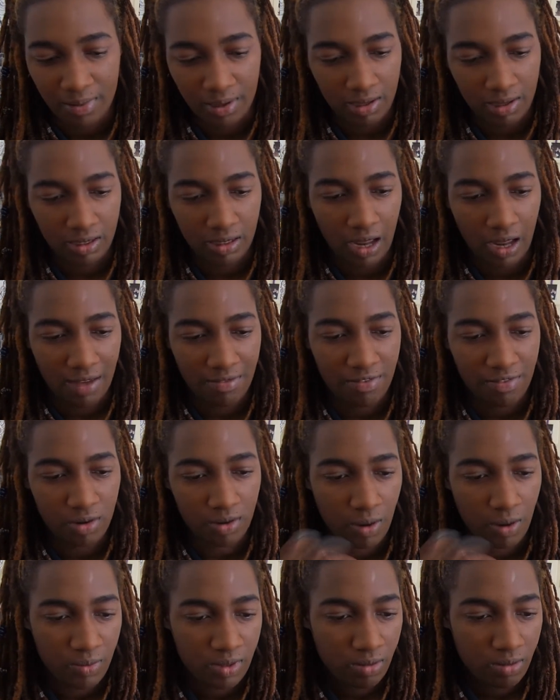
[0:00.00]
But I
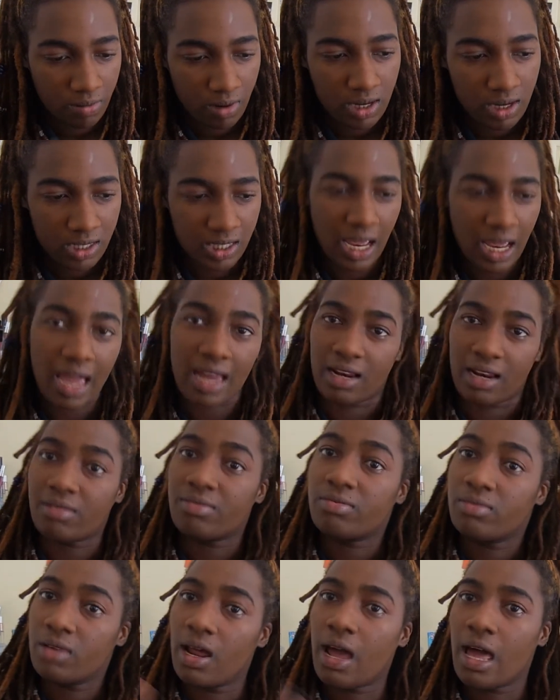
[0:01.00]
felt like with the products I had, I
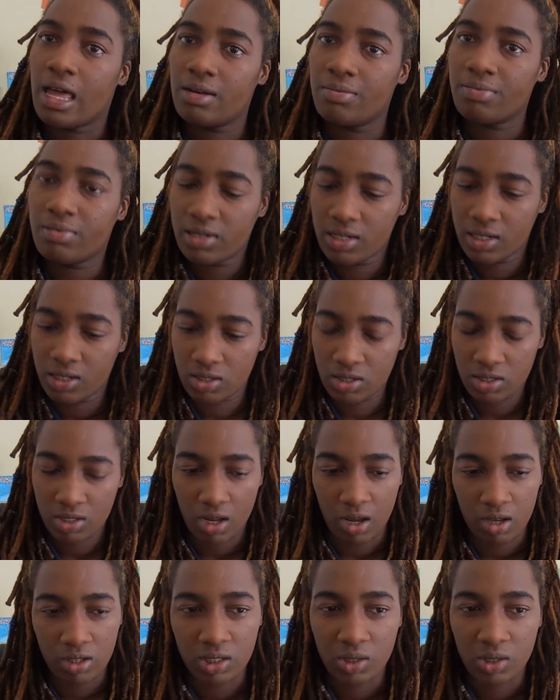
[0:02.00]
had a pretty good start.